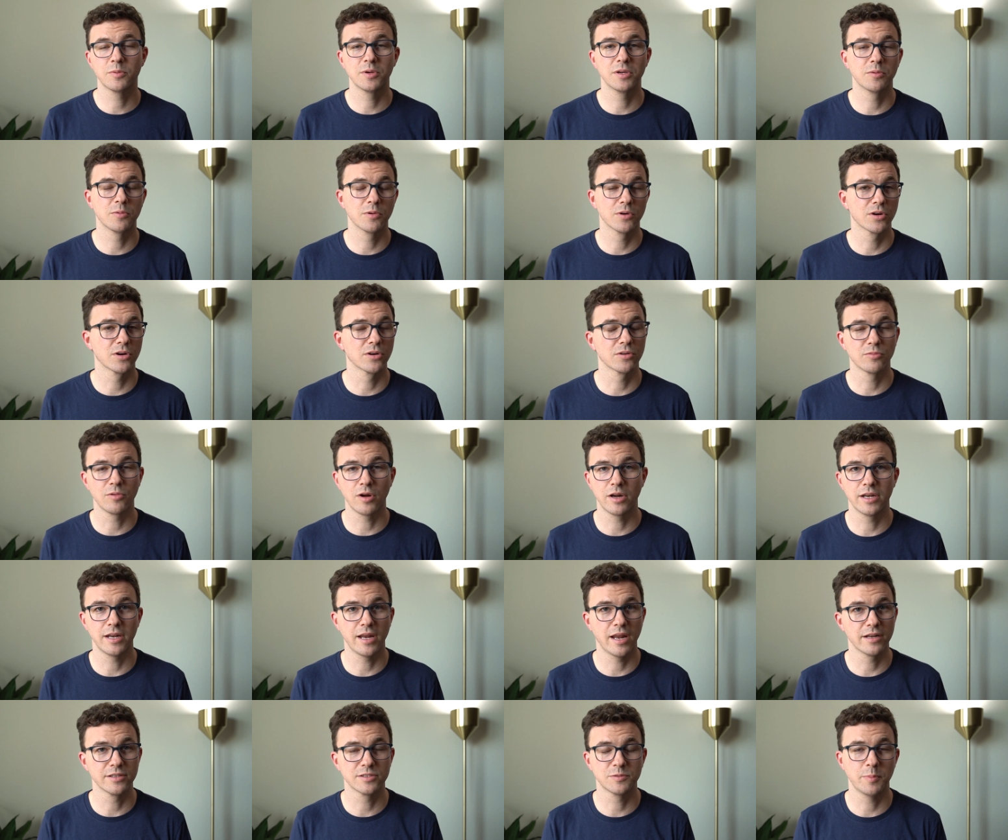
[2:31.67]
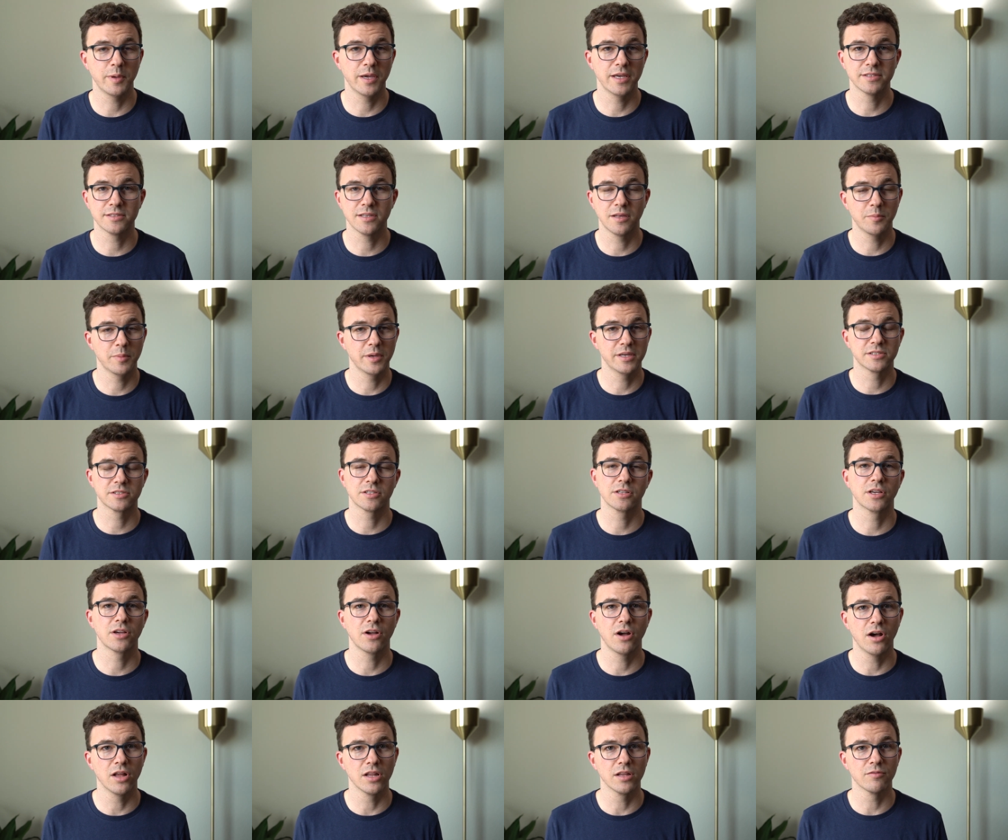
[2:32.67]
we were running out of space on
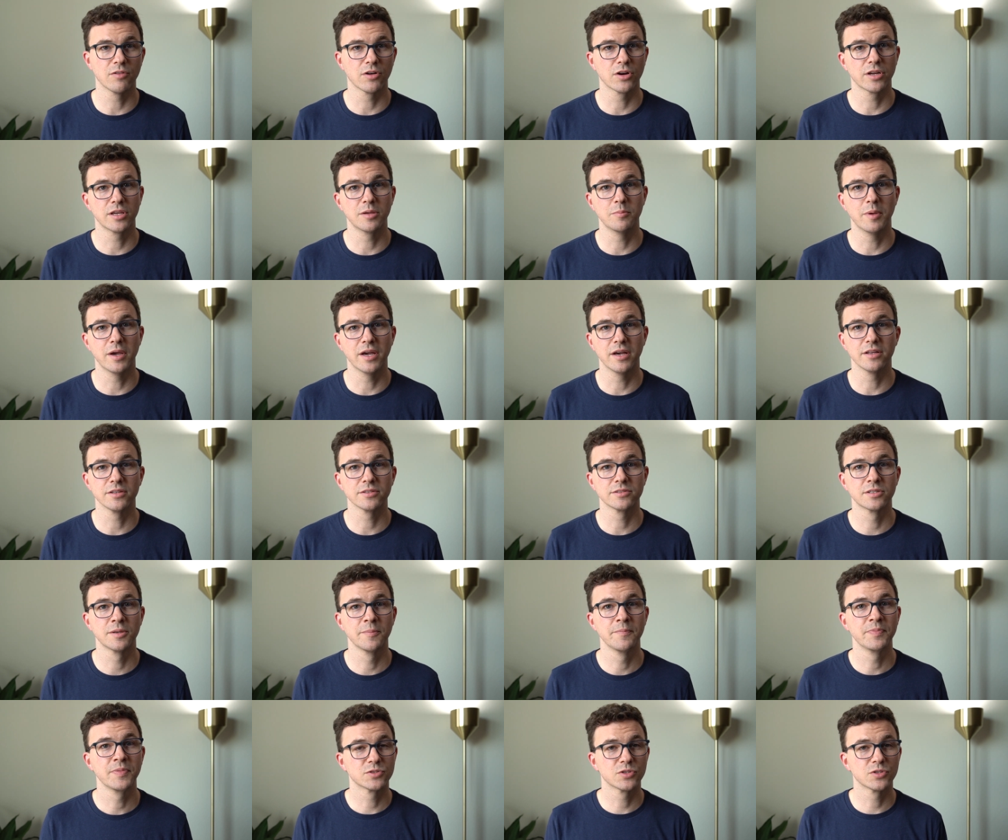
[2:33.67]
basically all of our emails.